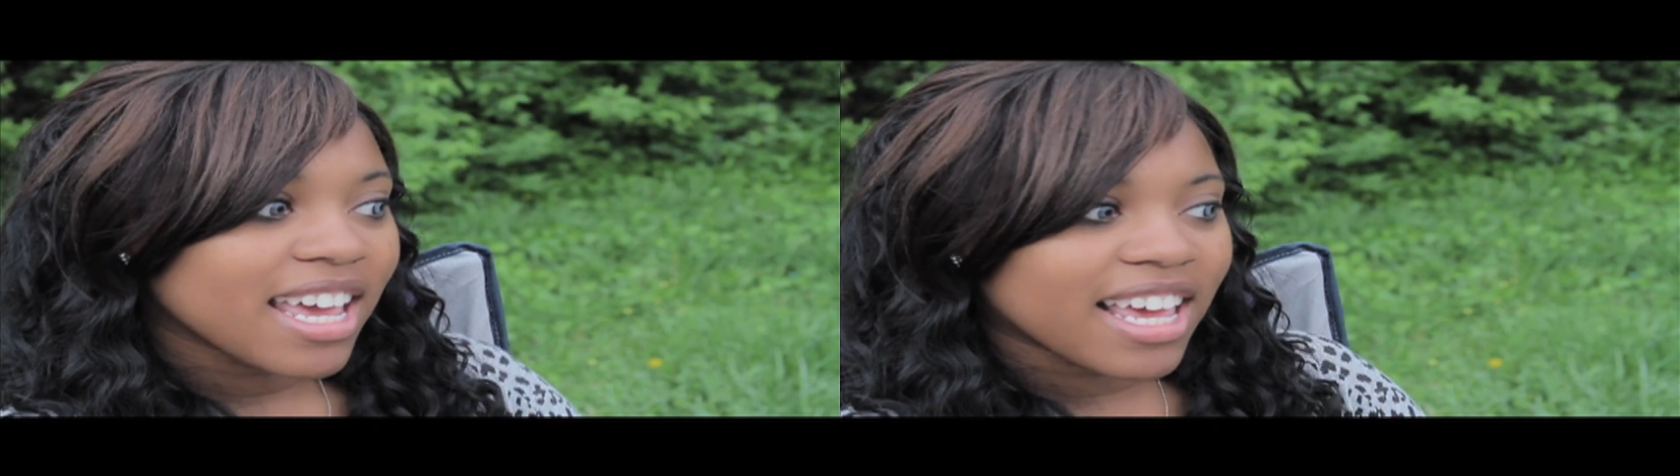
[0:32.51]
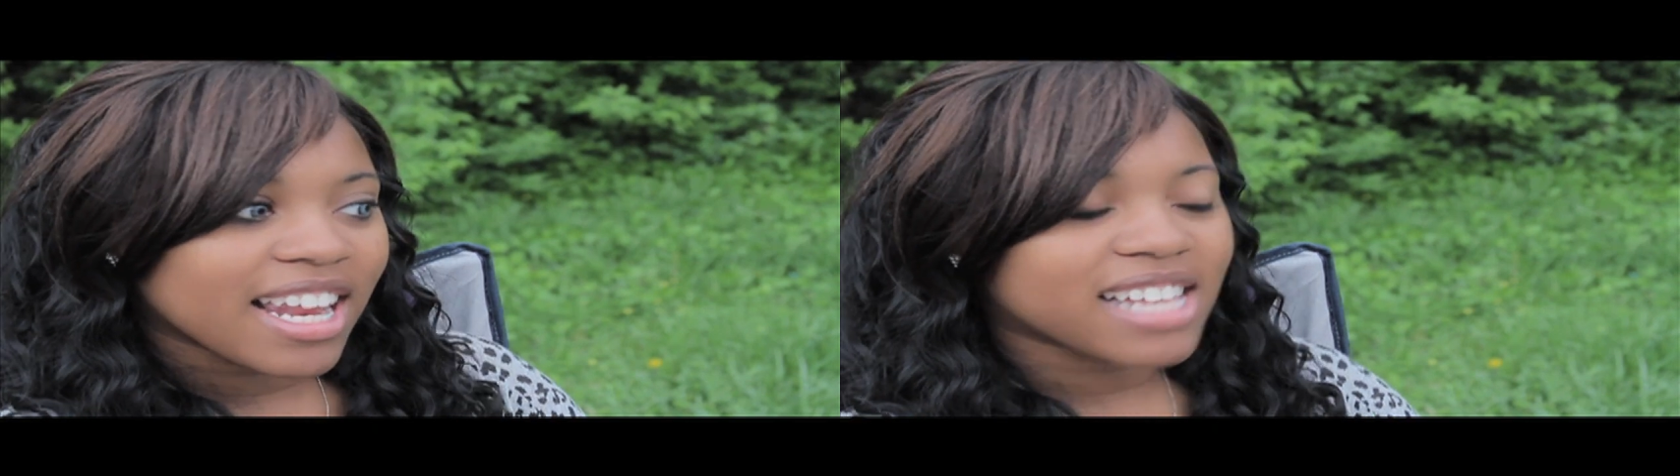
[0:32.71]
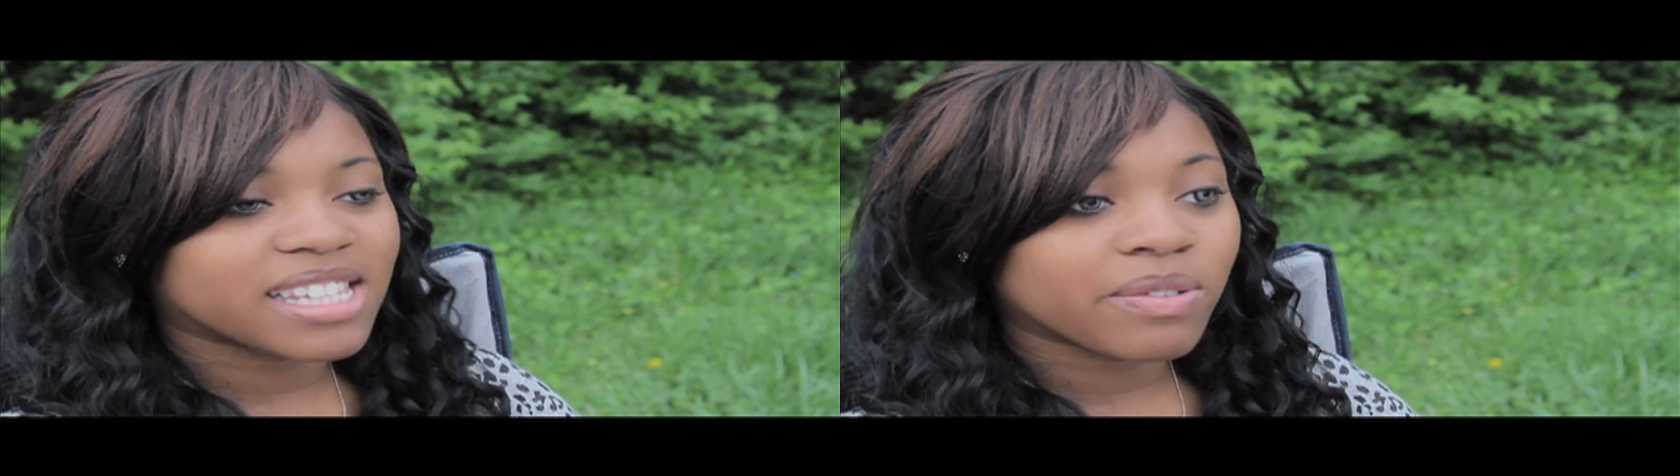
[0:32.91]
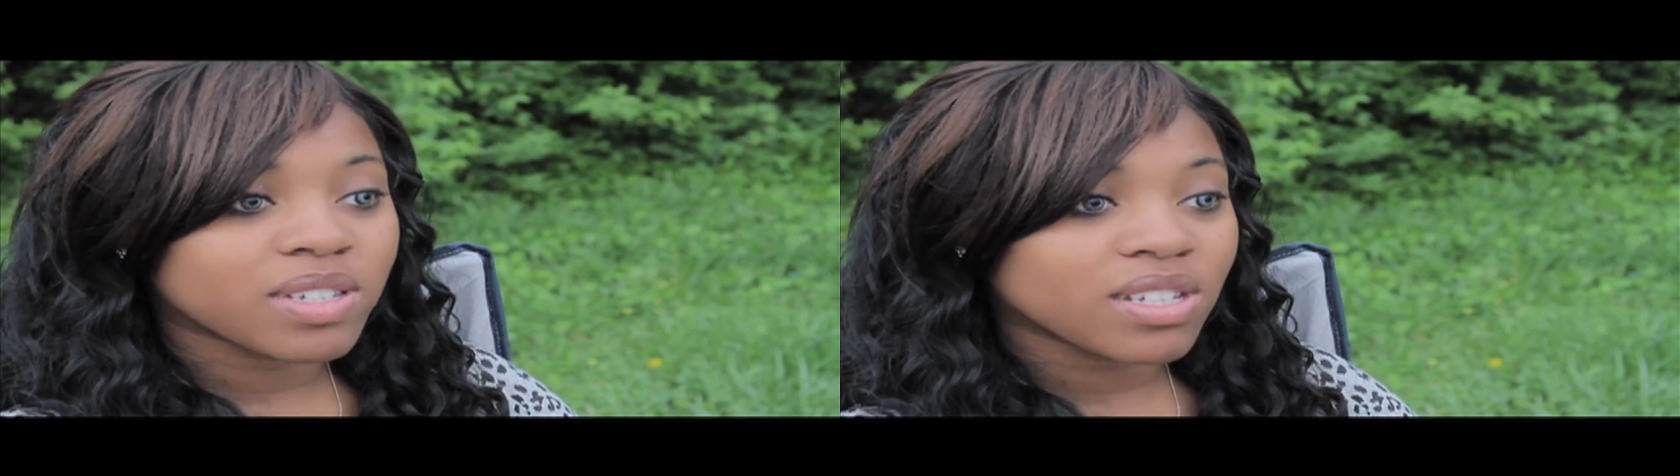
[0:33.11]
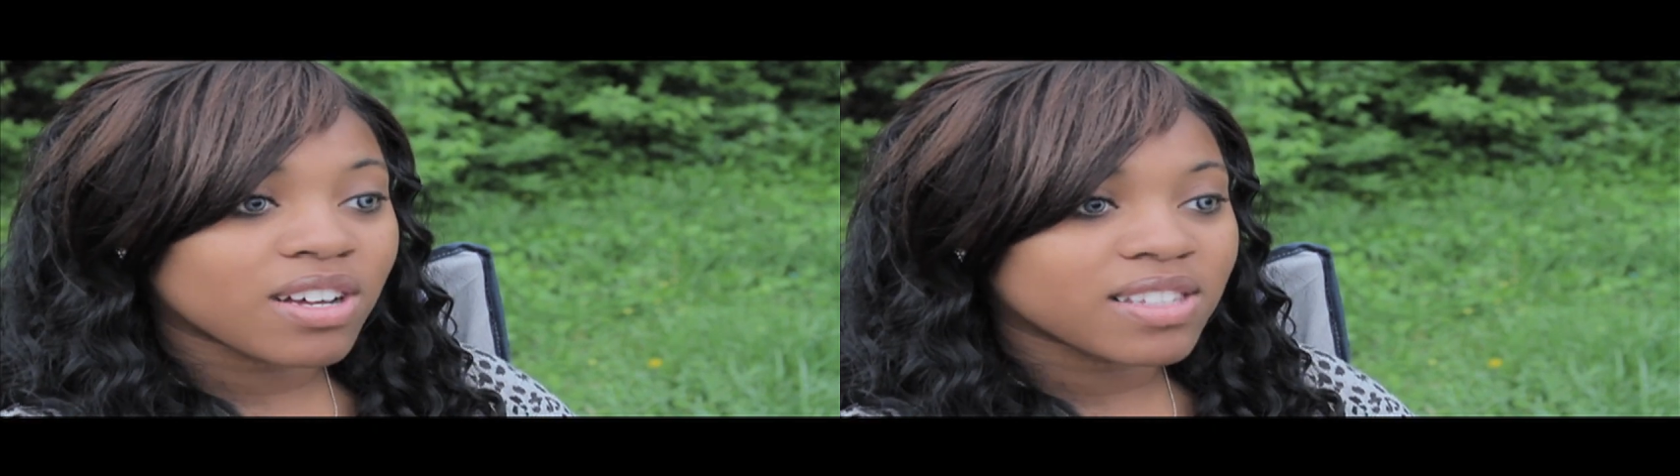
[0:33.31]
And I seen
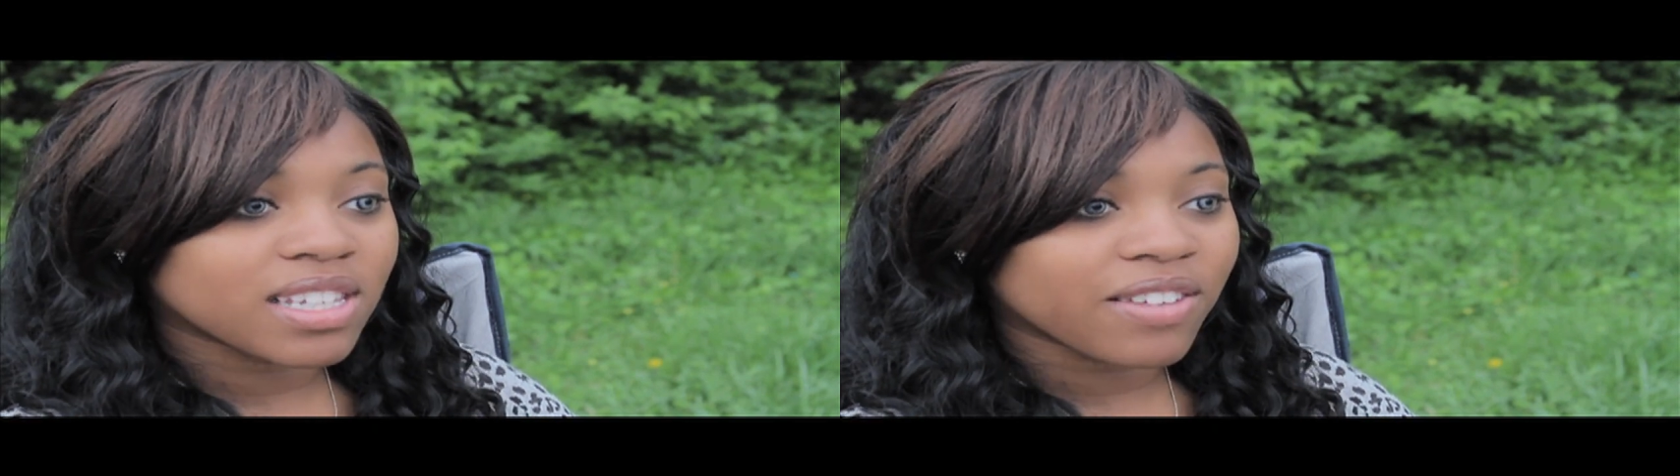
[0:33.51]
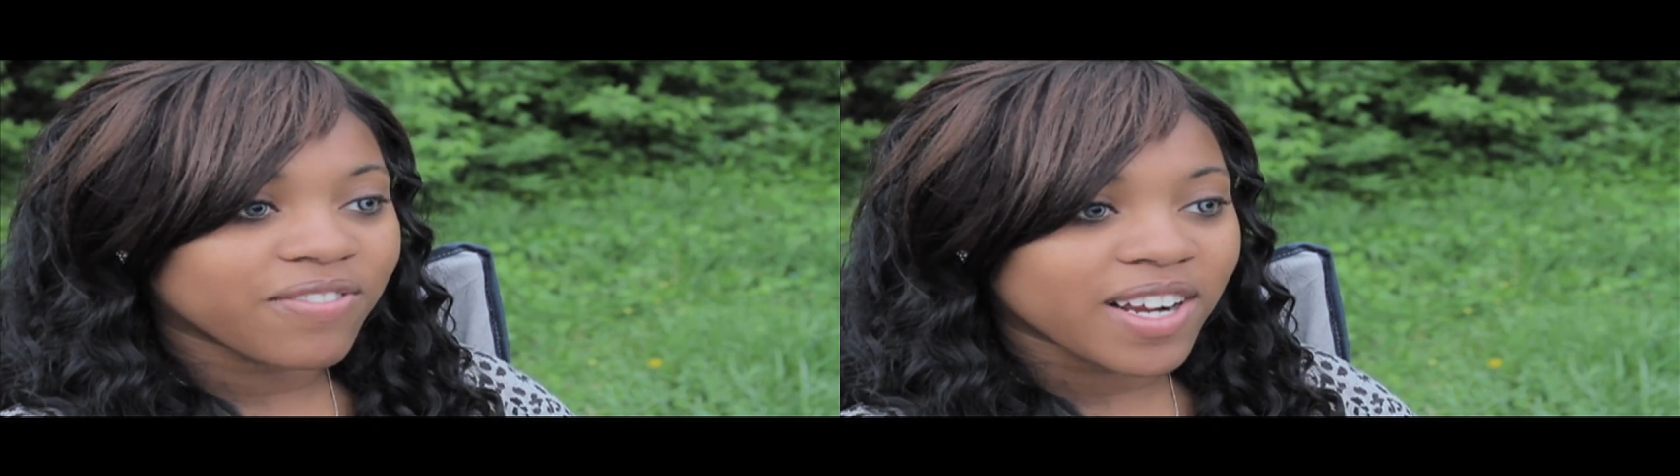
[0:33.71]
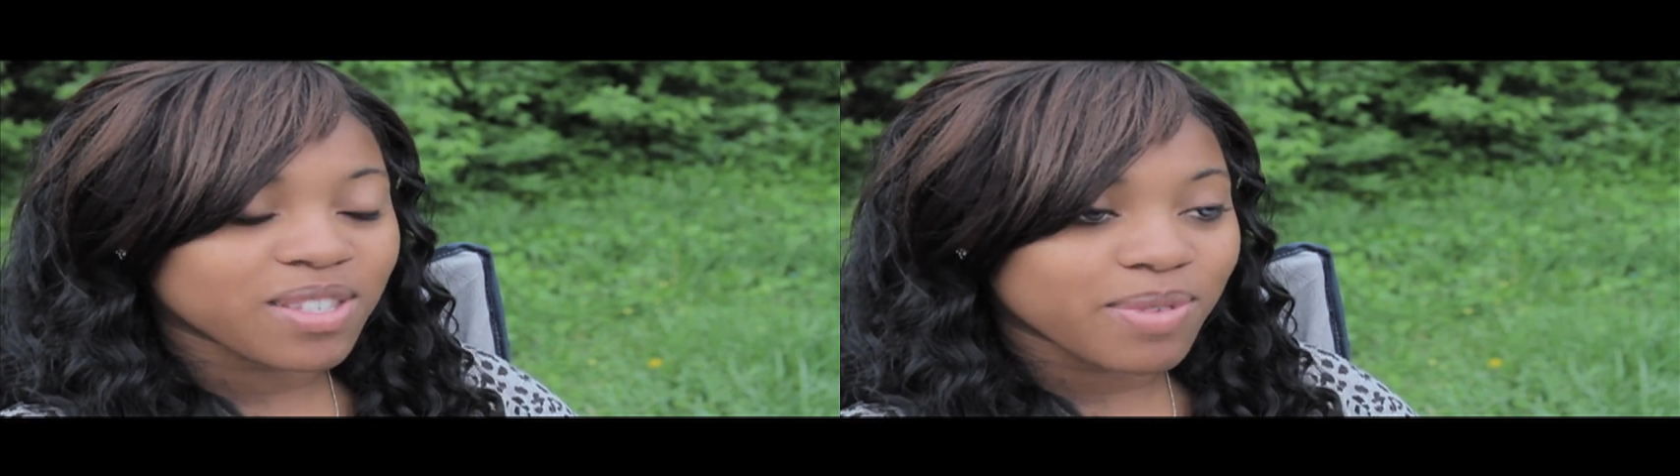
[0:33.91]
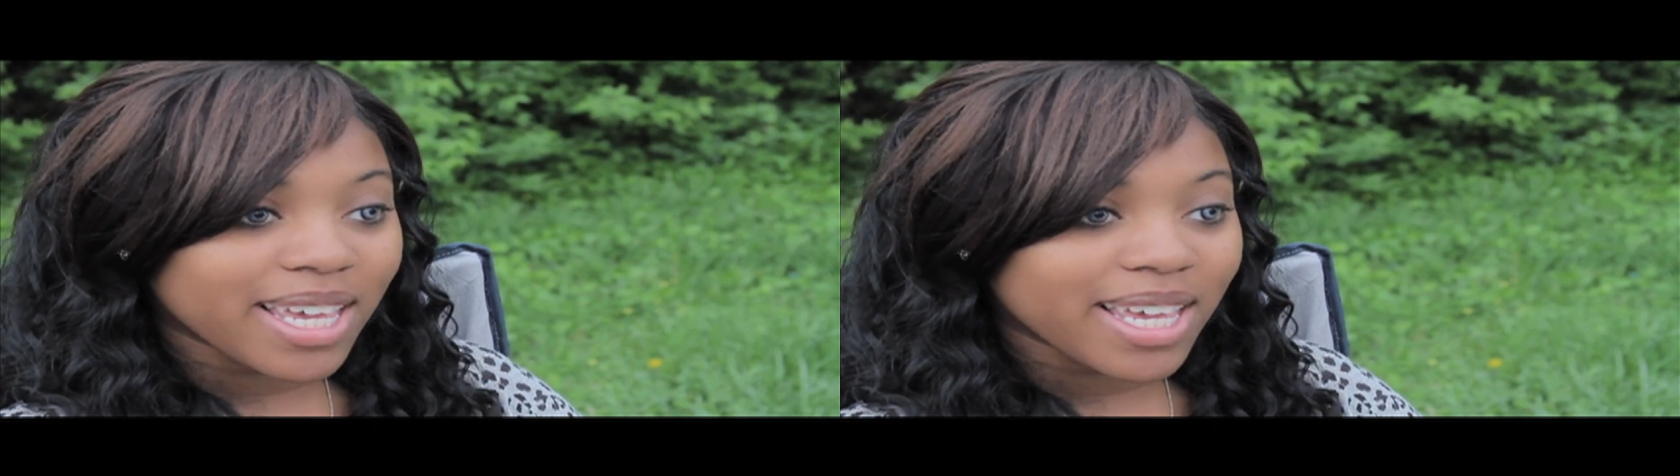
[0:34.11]
results in the first